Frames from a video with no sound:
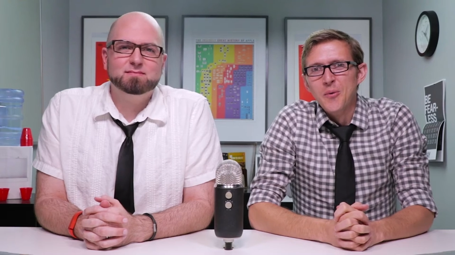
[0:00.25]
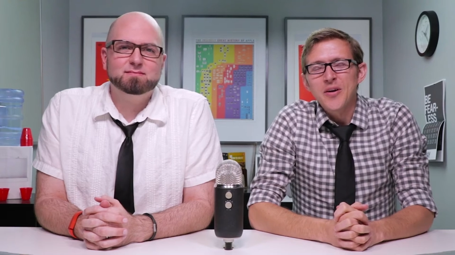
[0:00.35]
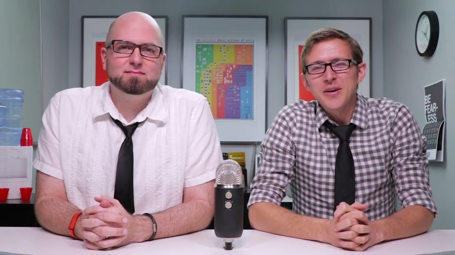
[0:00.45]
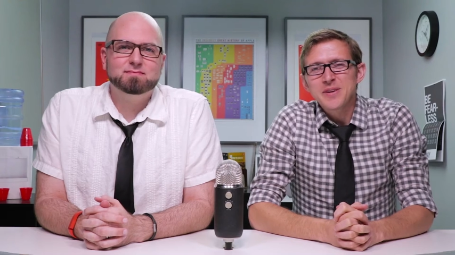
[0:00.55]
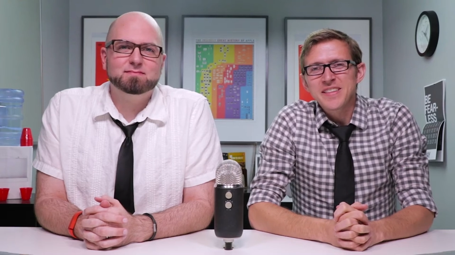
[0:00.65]

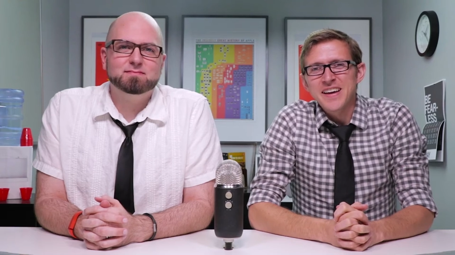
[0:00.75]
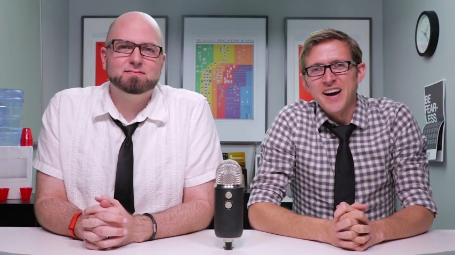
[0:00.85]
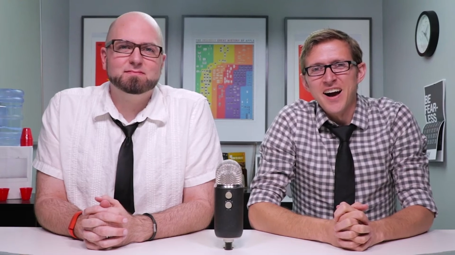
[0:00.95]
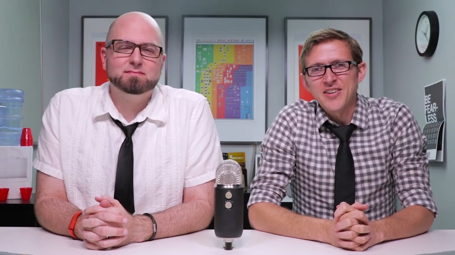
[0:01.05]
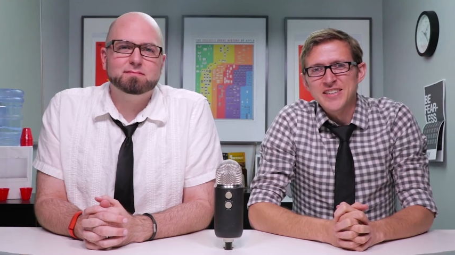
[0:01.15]
Speaker 1: Welcome to the
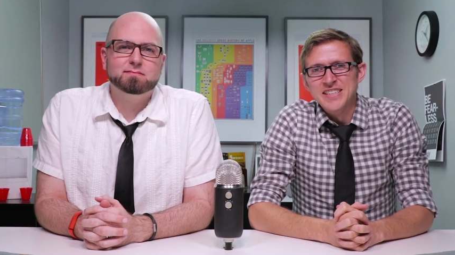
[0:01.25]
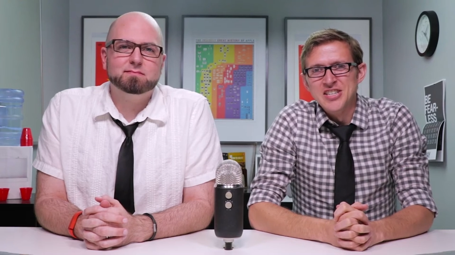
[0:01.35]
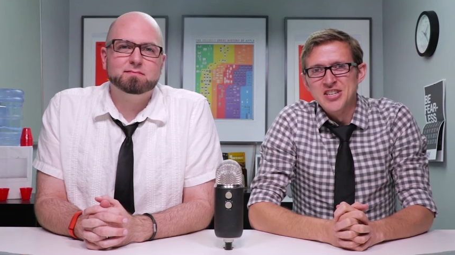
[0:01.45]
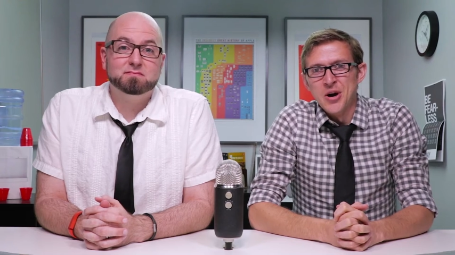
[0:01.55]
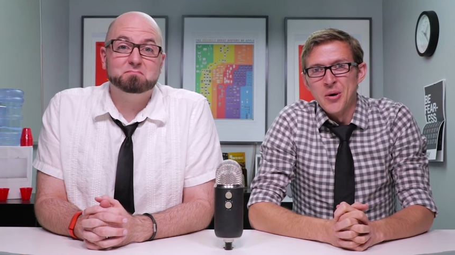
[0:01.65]

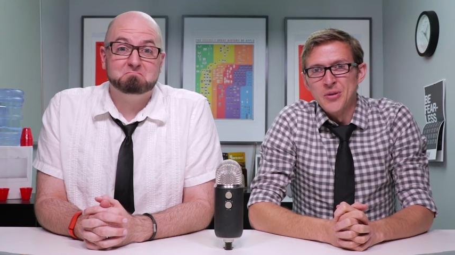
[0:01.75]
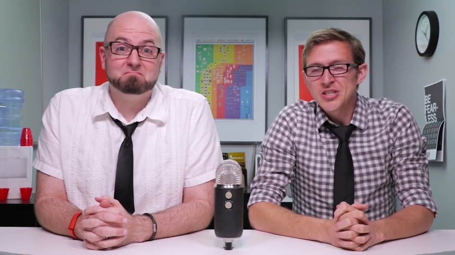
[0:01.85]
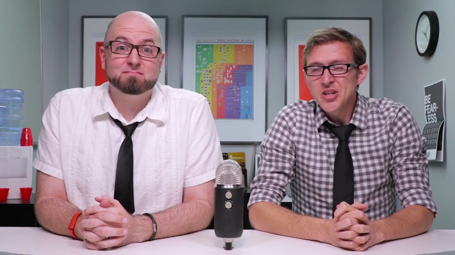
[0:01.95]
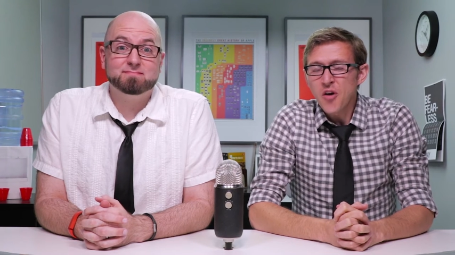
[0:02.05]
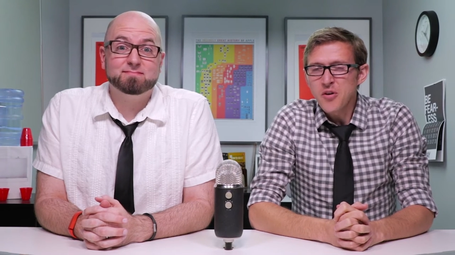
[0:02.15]
Adhocracy Show,
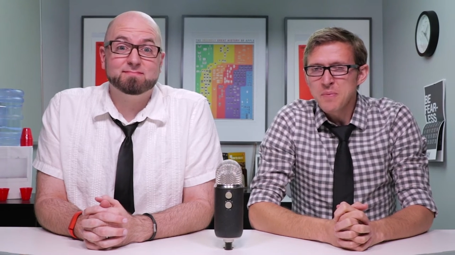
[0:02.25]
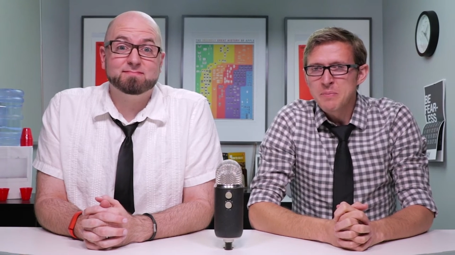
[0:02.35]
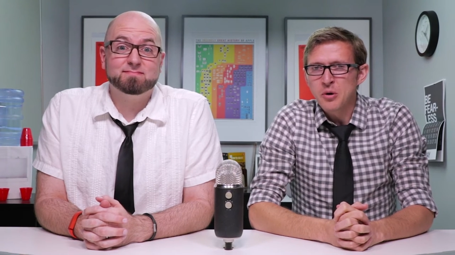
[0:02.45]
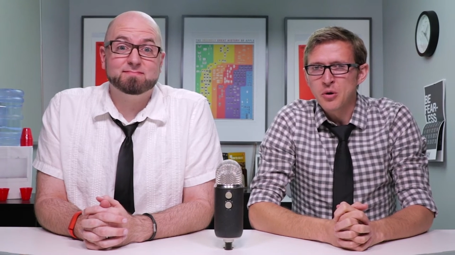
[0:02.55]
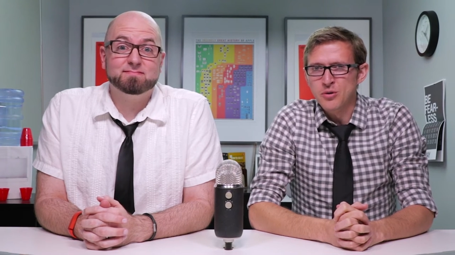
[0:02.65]
the show for
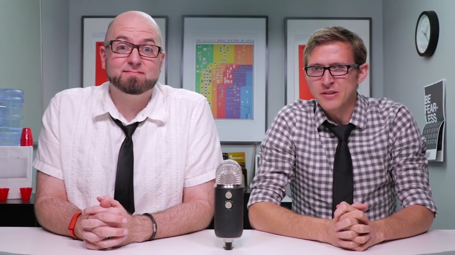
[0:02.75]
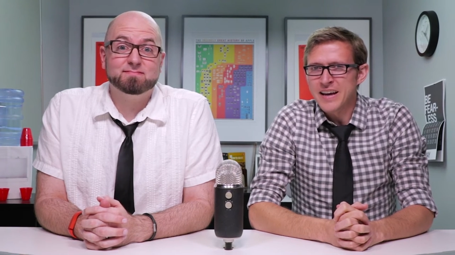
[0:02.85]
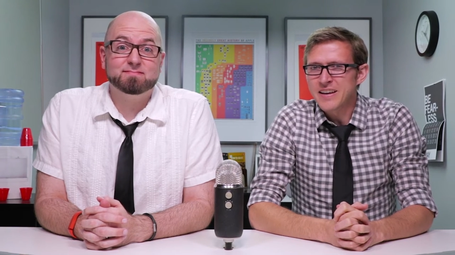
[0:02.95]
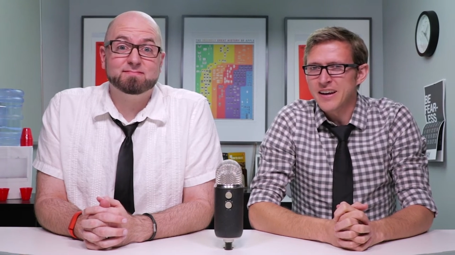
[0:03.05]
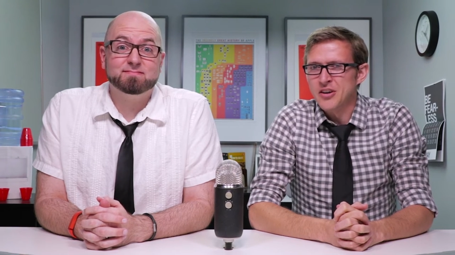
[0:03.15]
people who
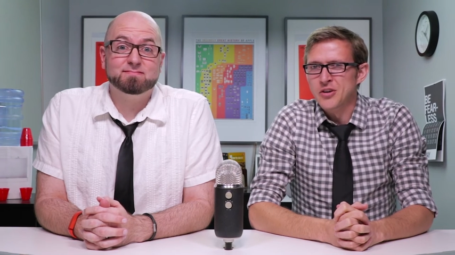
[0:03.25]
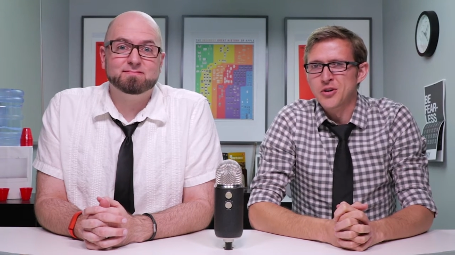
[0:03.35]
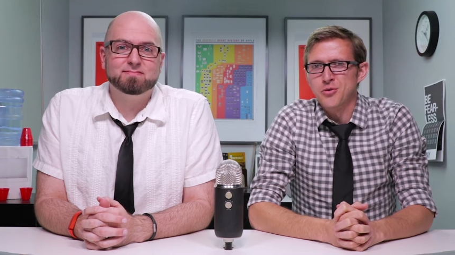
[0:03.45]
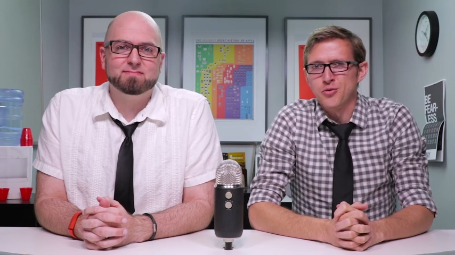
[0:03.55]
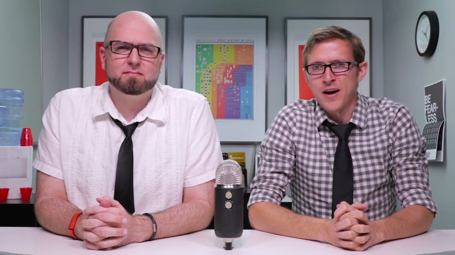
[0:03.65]
like a
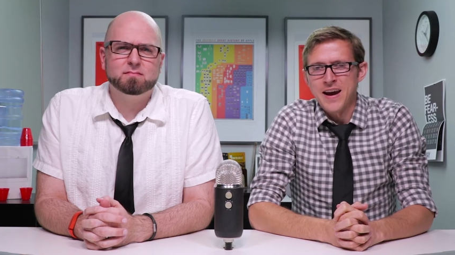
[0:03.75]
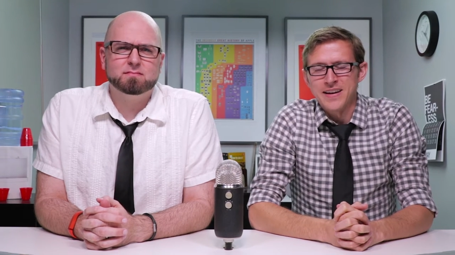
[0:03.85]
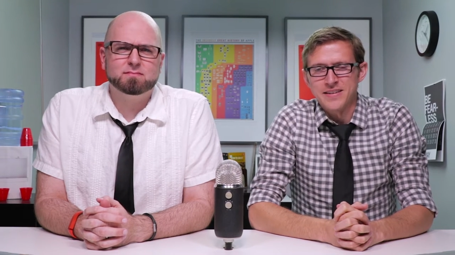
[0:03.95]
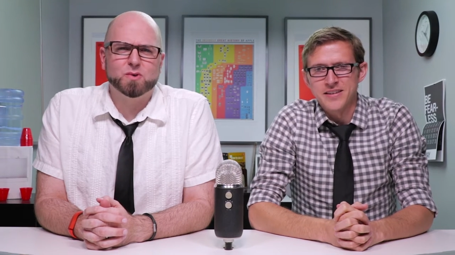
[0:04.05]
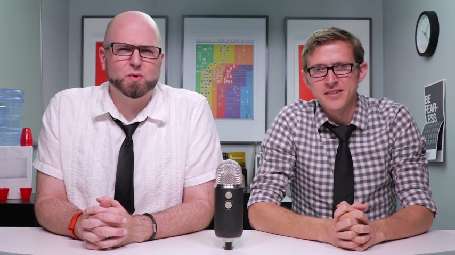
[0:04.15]
good
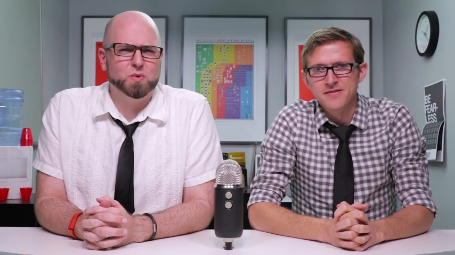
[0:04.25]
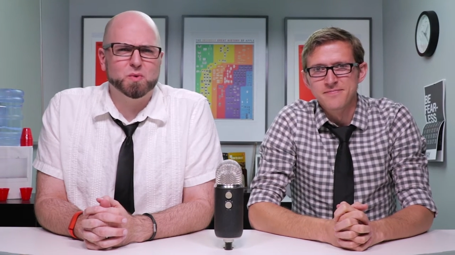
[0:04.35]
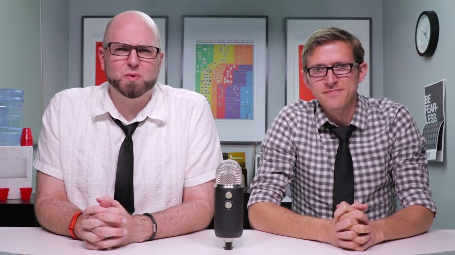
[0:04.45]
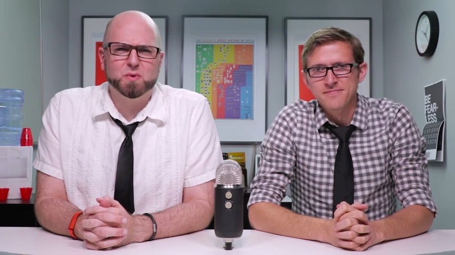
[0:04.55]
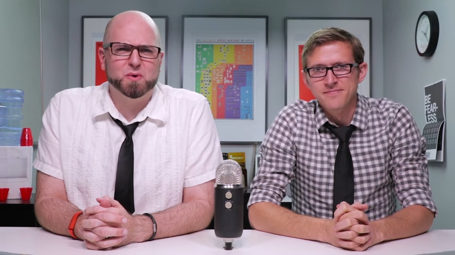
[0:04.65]
rant.
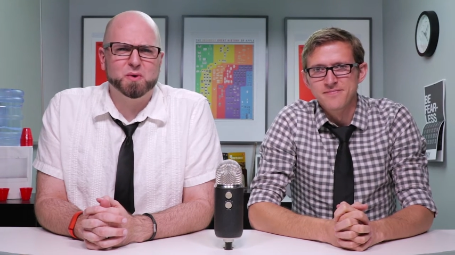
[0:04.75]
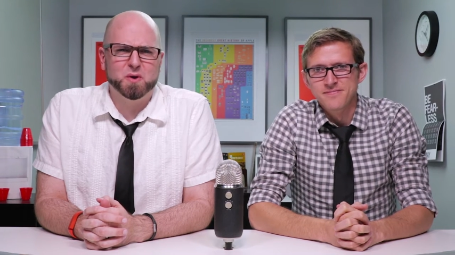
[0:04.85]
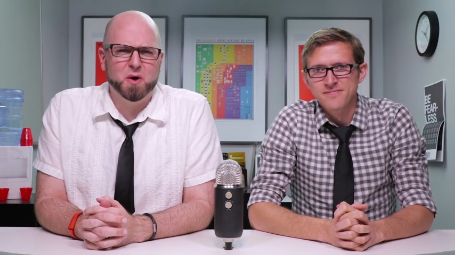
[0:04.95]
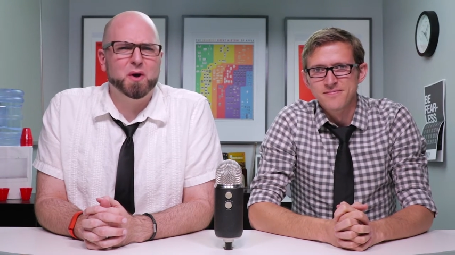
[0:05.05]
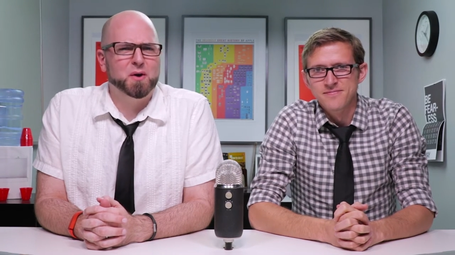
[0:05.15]
Ooh.
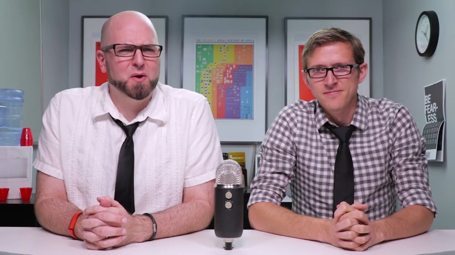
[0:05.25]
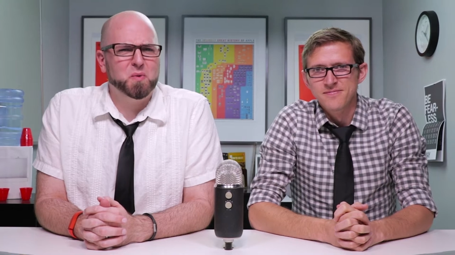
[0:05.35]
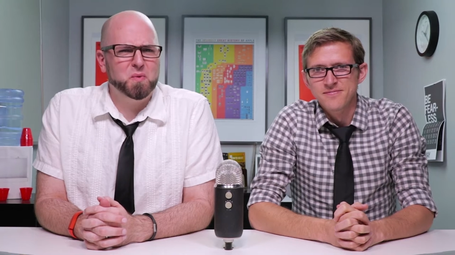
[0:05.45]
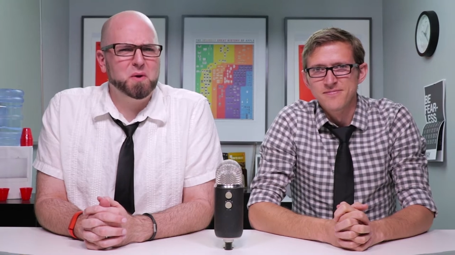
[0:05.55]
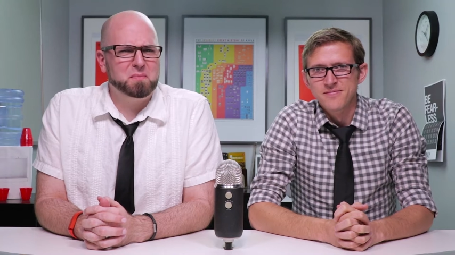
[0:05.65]

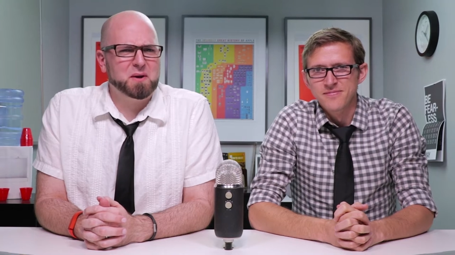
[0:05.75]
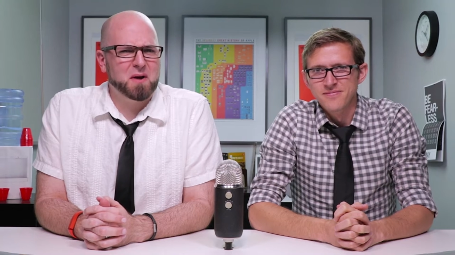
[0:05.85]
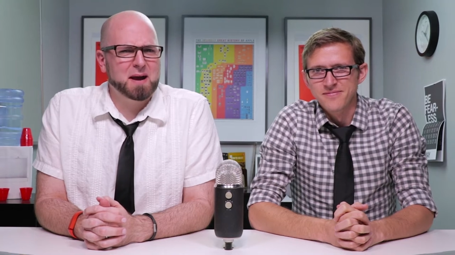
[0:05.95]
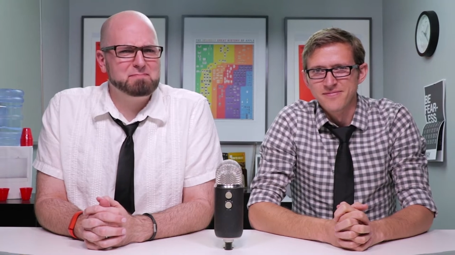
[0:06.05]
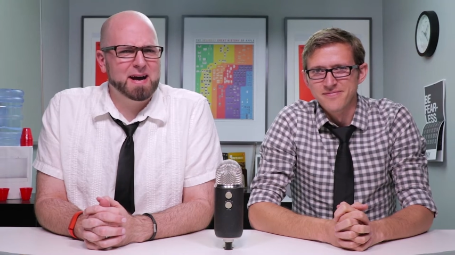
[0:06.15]
Speaker 2: We'll be
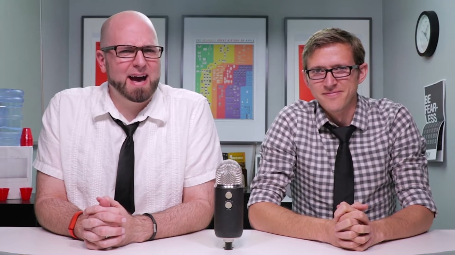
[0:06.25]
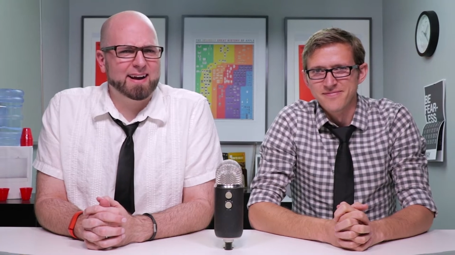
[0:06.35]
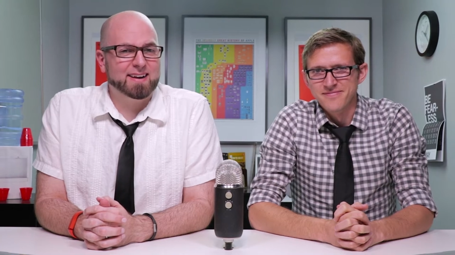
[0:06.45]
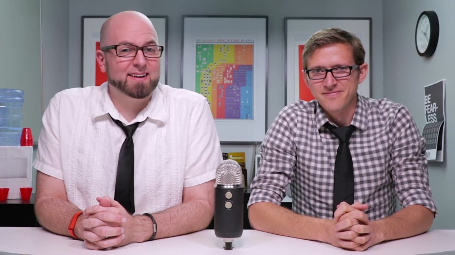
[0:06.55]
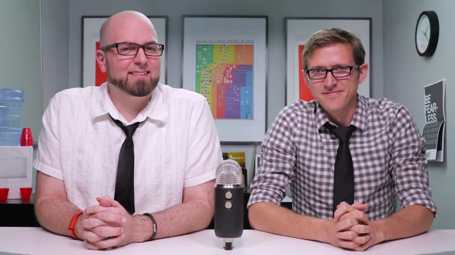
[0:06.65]
right
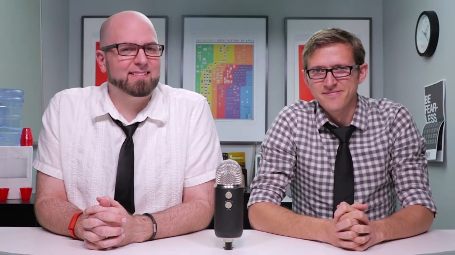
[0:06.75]
back.